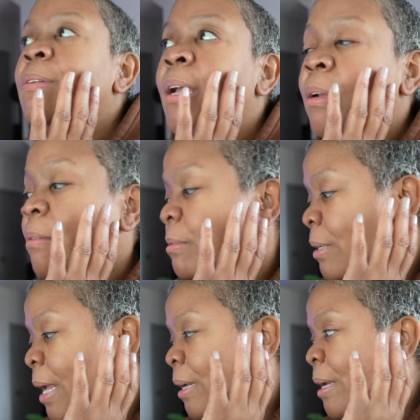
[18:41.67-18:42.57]
I ain't gonna
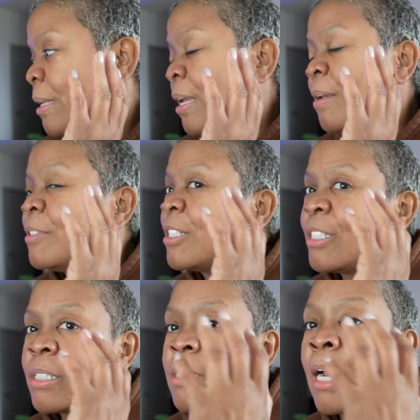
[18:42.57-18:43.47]
act like that. It was
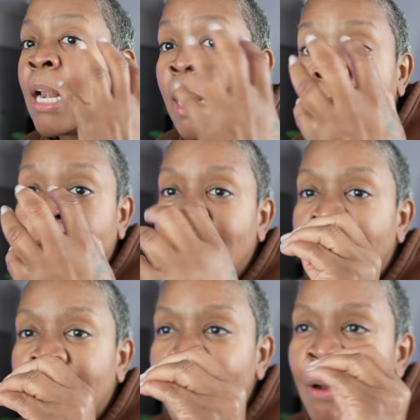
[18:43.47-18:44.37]
just clutter.
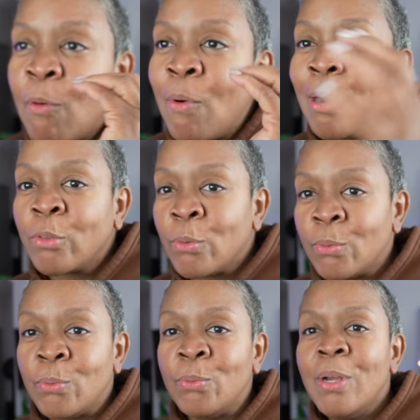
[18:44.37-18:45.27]
Like when I would walk
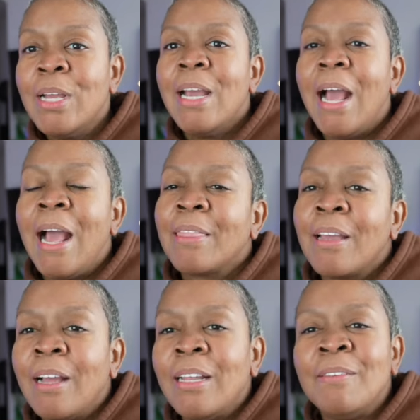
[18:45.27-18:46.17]
through, I had
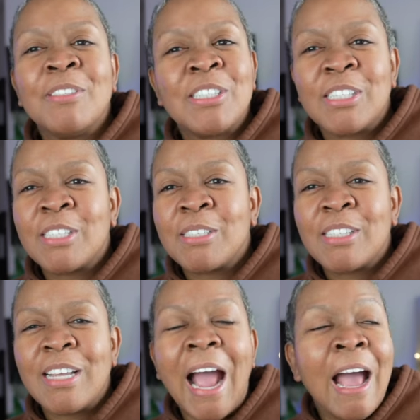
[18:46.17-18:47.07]
to, it was just,
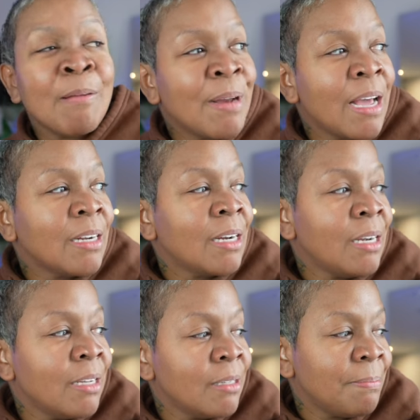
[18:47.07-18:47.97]
I'm not a
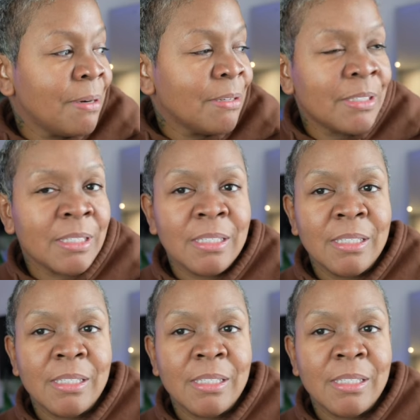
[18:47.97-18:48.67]
clutter person.